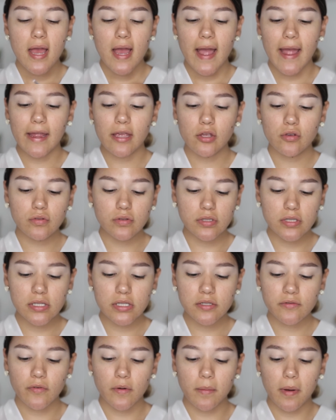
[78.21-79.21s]
I used
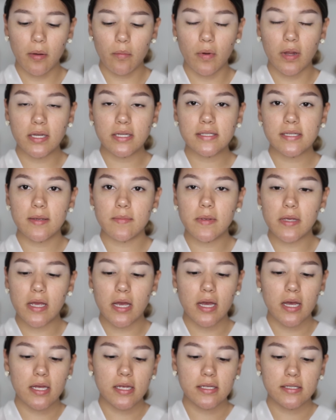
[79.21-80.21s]
this for my wedding day
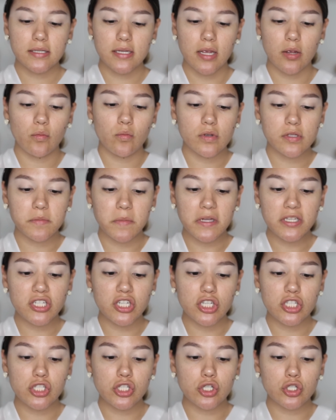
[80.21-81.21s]
because it was much
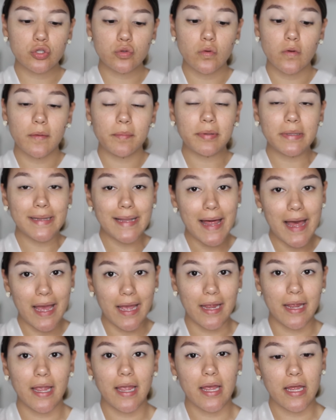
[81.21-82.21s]
easier to
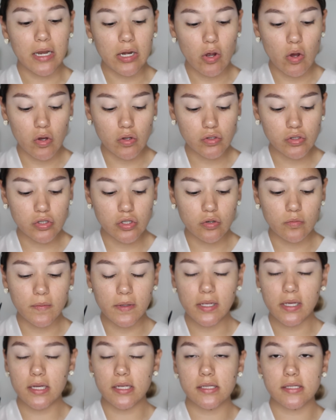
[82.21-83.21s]
apply, and also
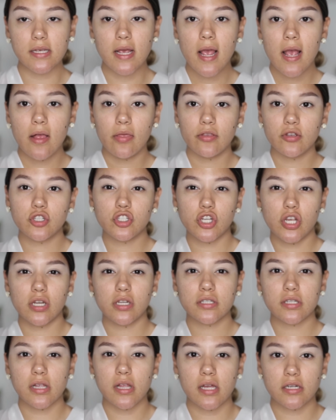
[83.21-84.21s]
because the shade
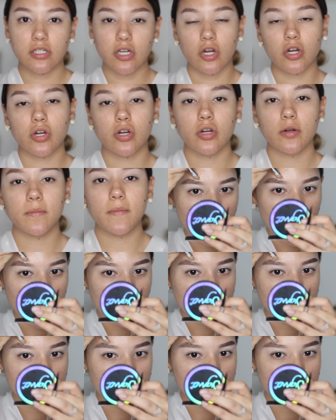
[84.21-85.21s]
is a lot darker. Okay,
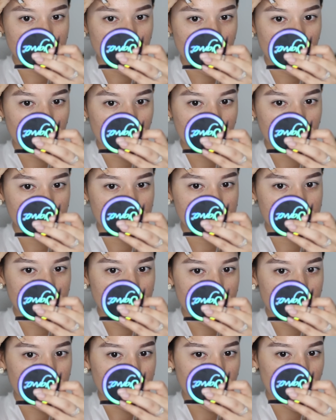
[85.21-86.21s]
so
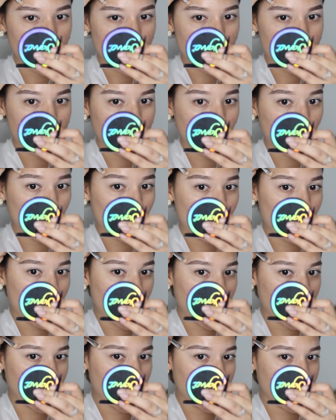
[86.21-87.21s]
tip number
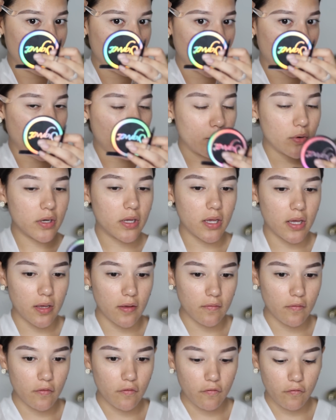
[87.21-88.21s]
1 that I would
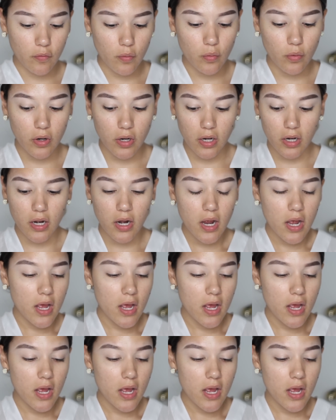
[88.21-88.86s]
give for